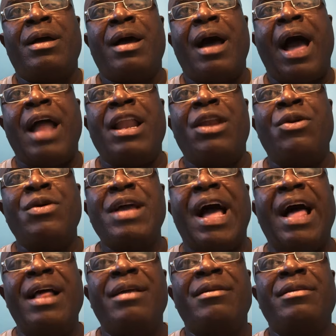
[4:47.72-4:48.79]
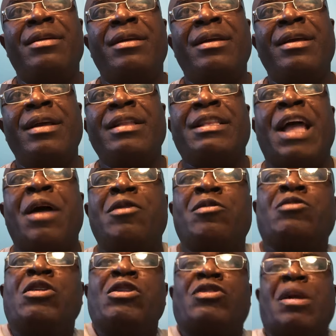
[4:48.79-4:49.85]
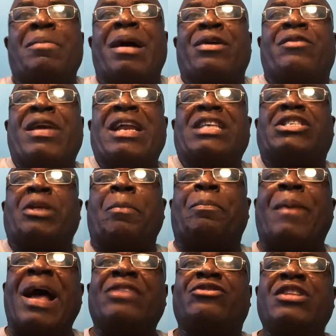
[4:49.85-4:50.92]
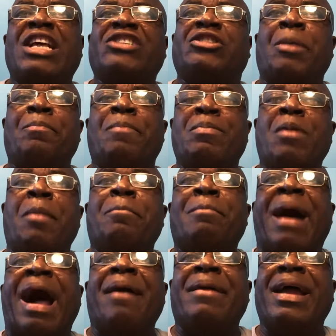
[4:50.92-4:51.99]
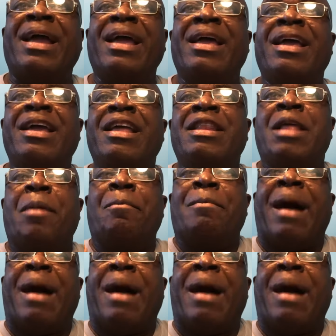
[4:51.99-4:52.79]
Hallelujah. Then to my greatest surprise today, some people marry, they